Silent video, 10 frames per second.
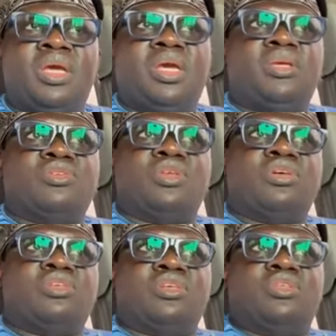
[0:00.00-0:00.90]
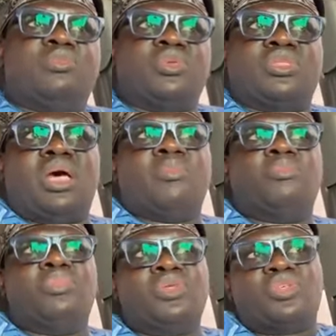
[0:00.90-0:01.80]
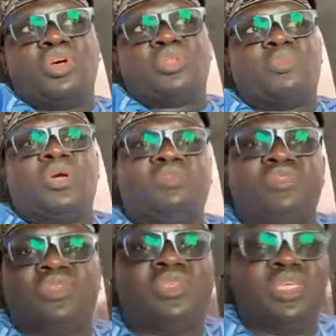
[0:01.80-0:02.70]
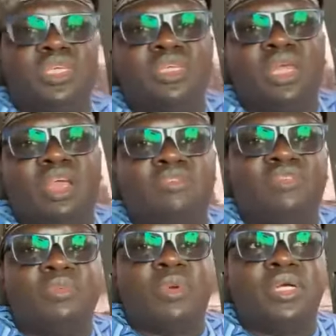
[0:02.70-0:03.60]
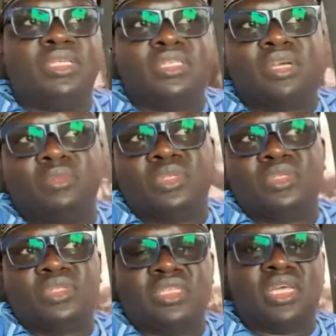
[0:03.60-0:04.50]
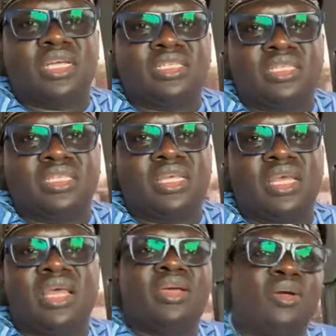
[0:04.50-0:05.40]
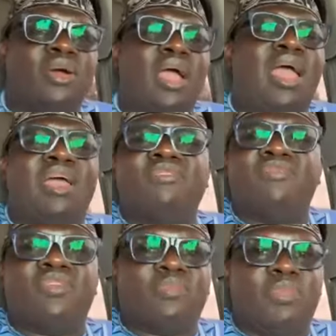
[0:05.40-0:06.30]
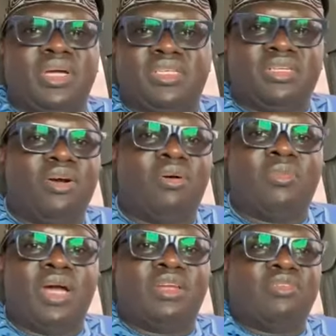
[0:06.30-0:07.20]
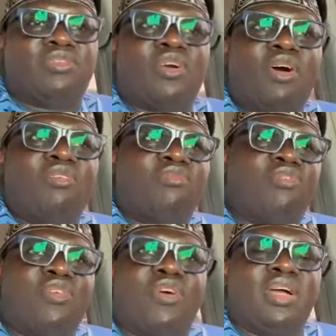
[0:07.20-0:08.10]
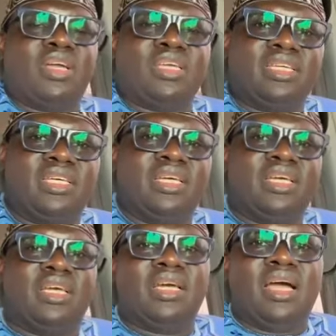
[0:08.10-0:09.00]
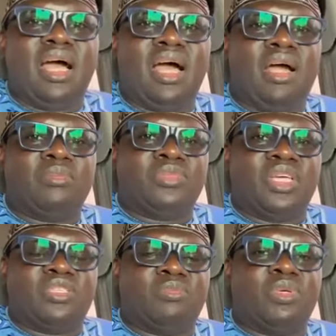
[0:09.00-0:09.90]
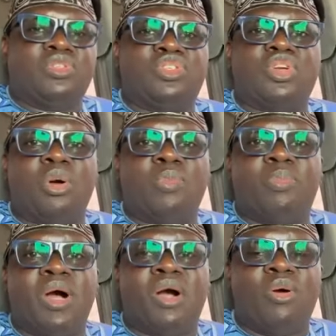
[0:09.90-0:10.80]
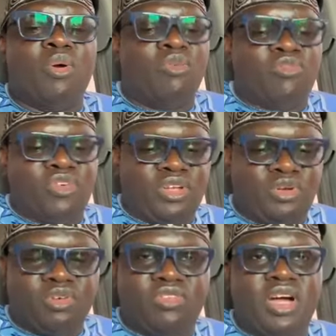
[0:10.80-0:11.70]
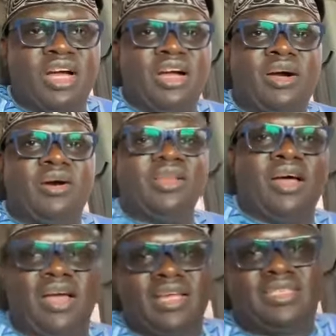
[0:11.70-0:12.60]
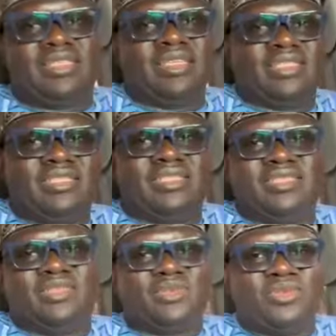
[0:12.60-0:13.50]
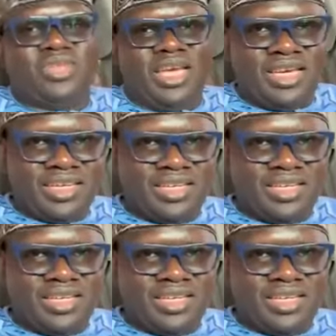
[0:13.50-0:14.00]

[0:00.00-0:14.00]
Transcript: it's not just the most ambitious project. If you see, everybody is coming to this axis. Everybody, all manner of convoy. There's been chopper hovering over all our estates today.